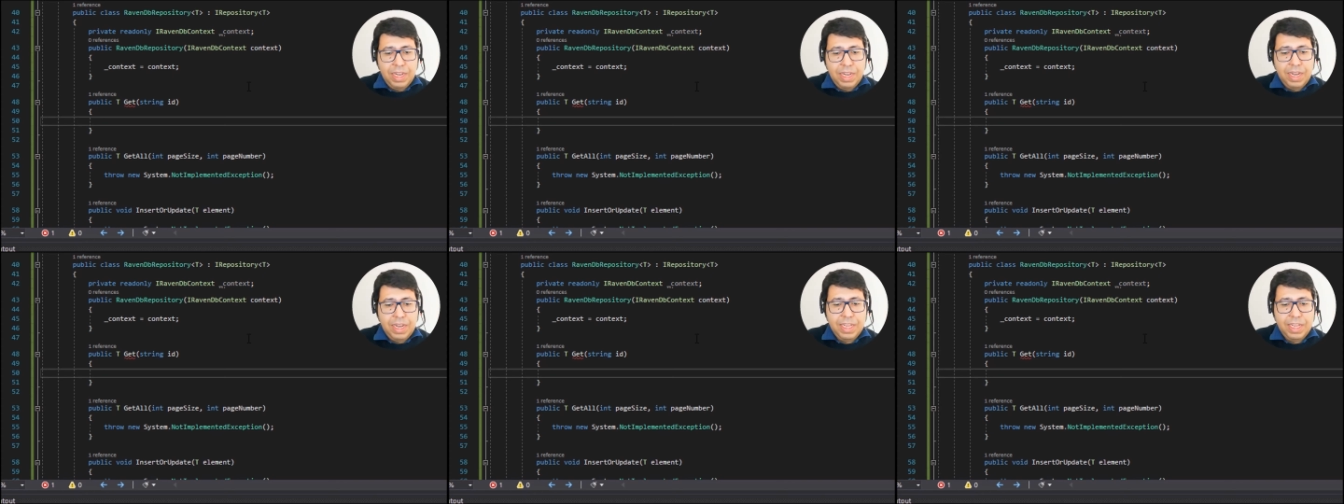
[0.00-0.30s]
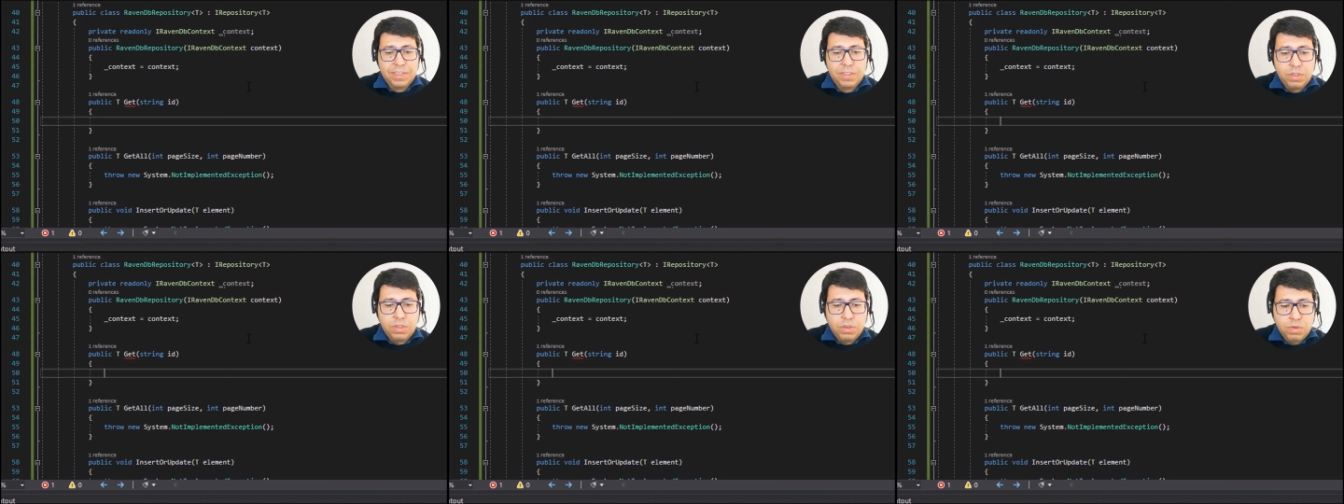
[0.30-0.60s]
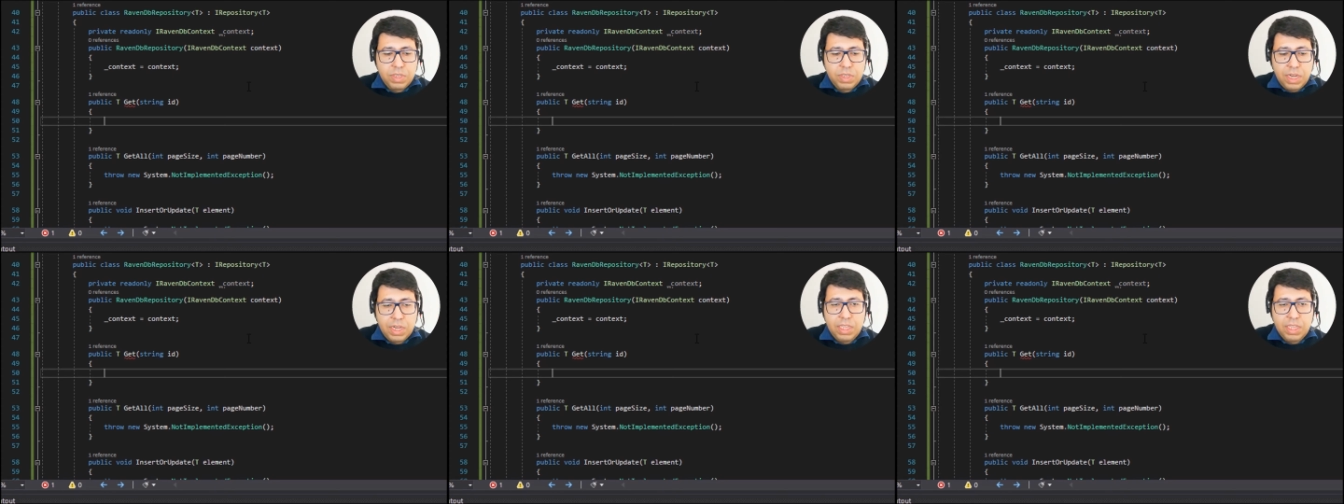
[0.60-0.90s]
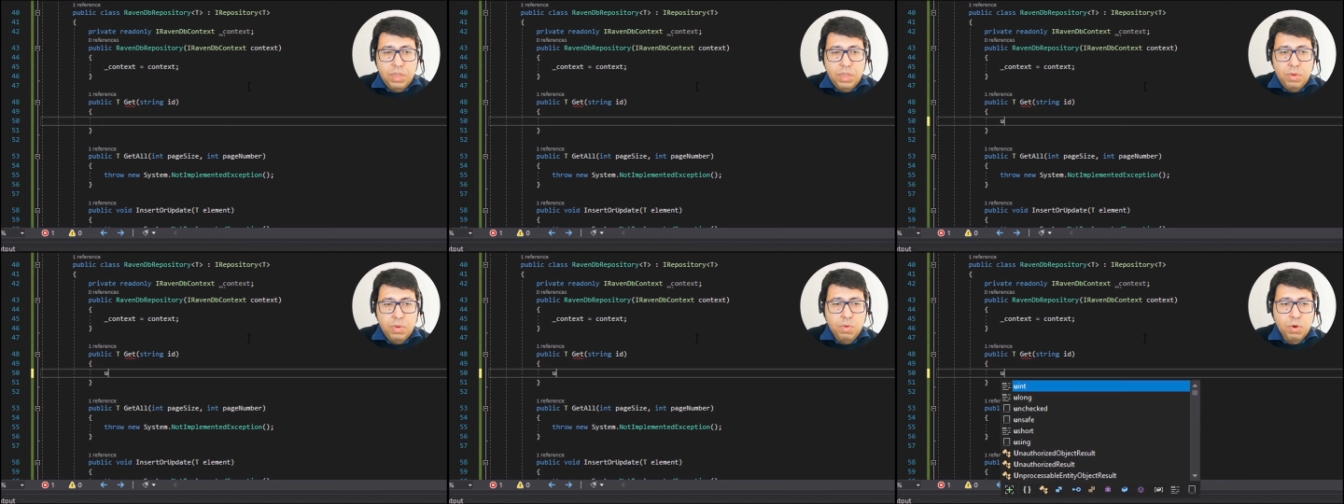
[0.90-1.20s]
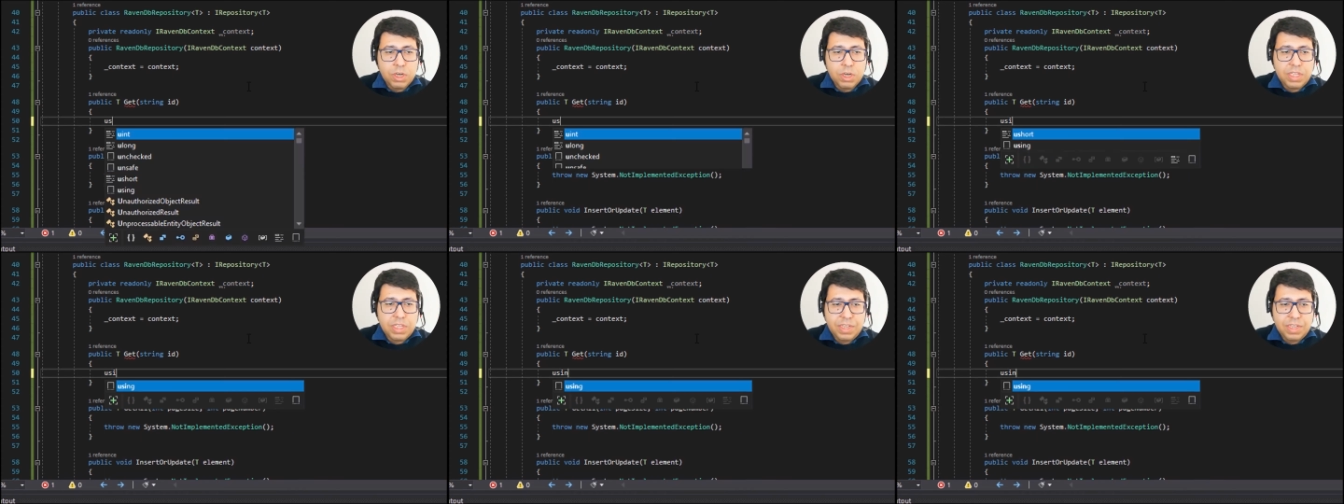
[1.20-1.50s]
let's use a
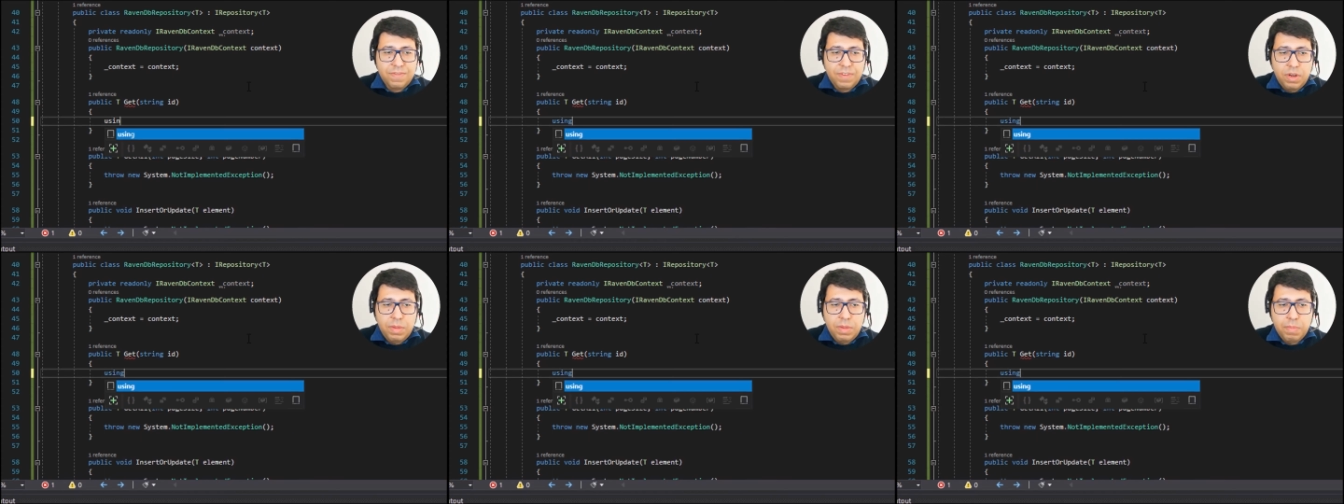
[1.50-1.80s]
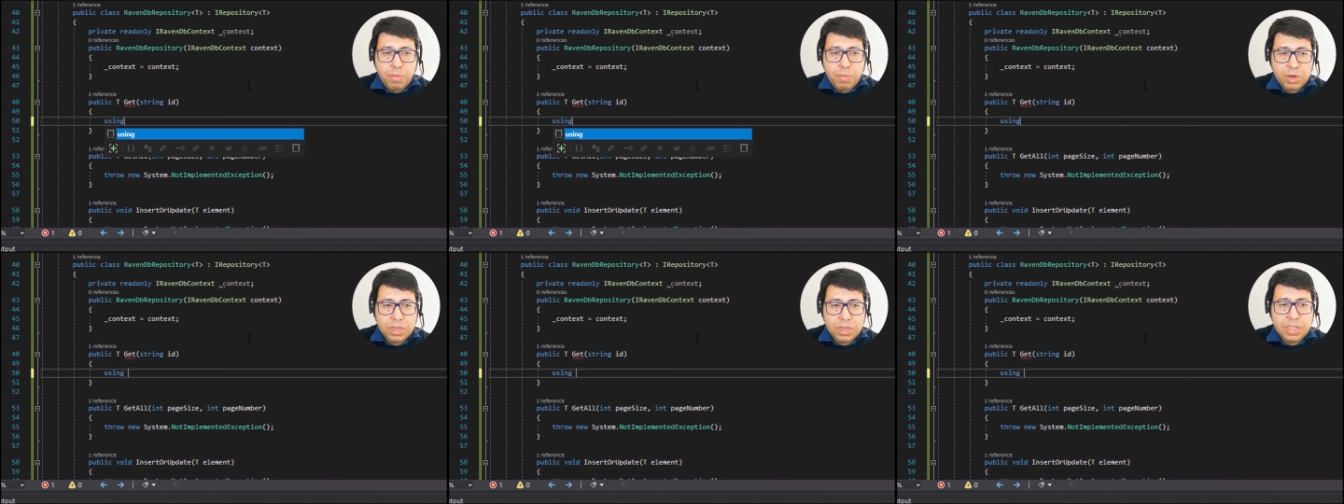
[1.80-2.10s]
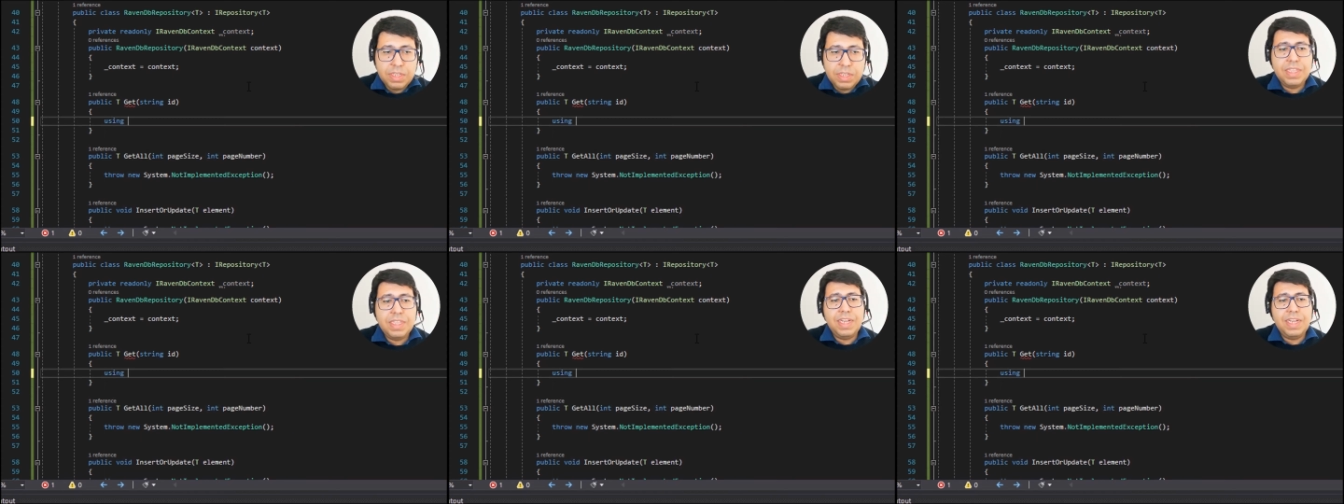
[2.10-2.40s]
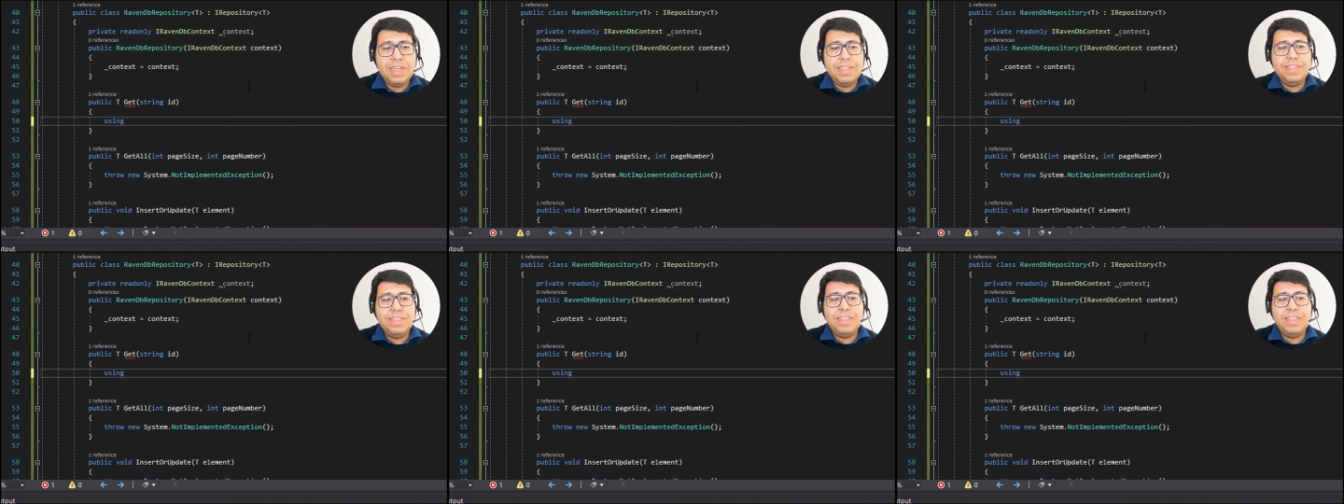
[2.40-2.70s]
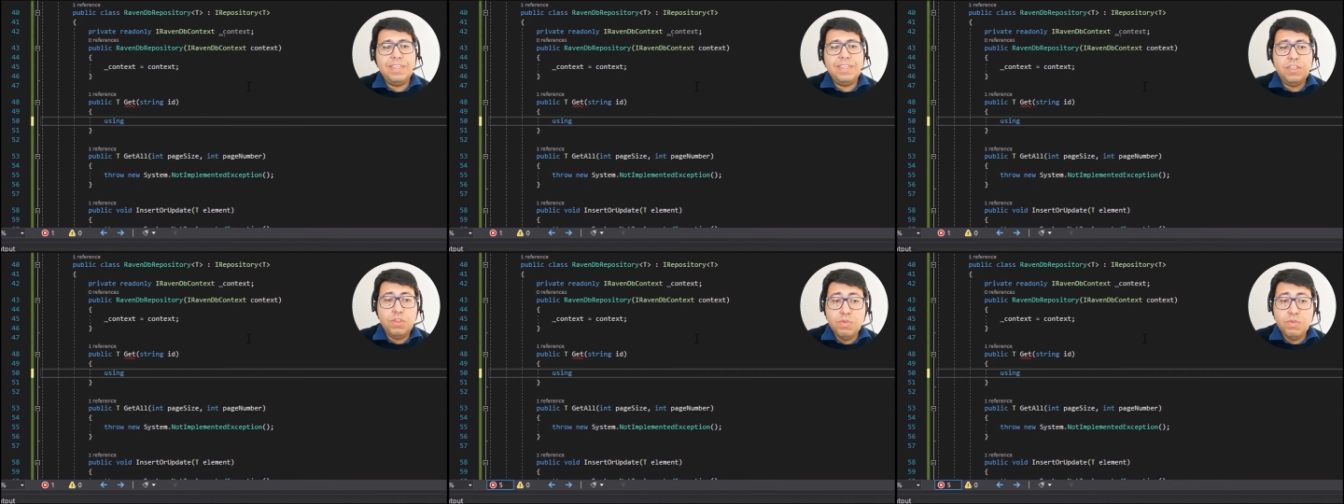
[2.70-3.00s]
keyword that is very important that is
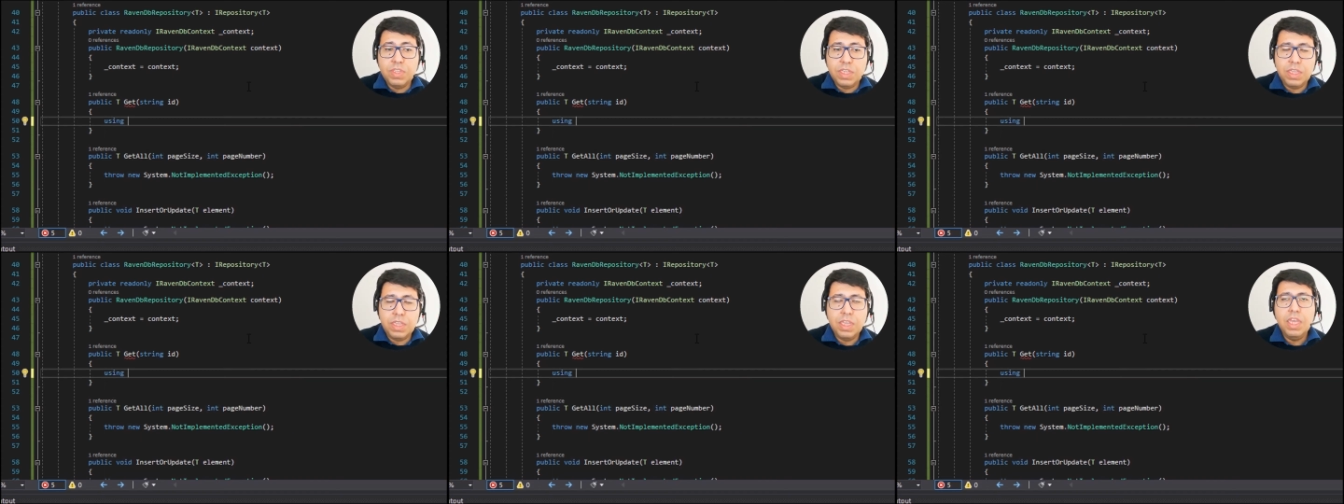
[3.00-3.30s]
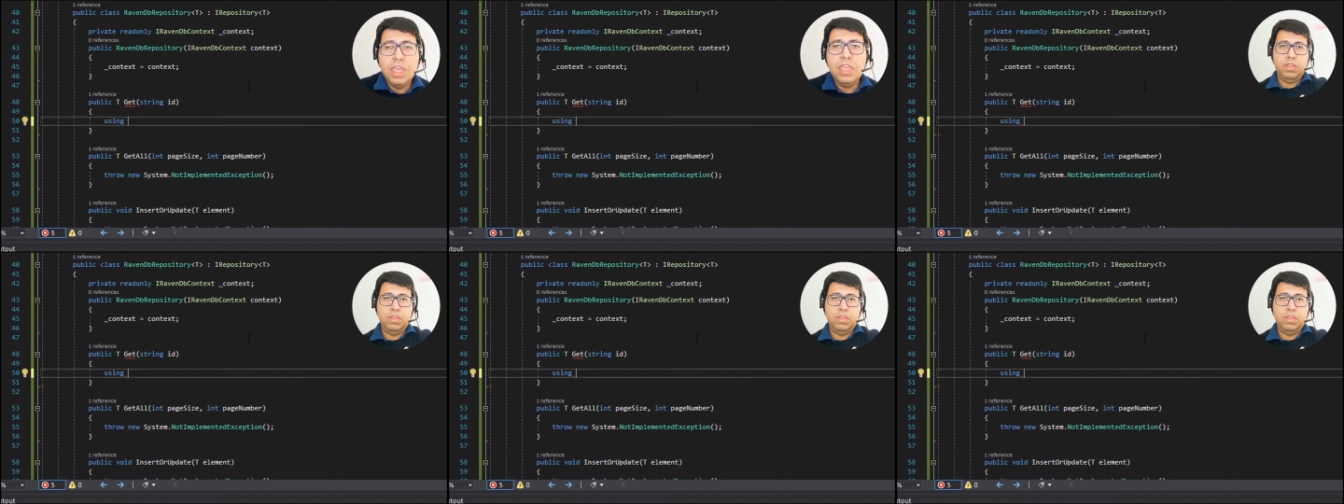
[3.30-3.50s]
using.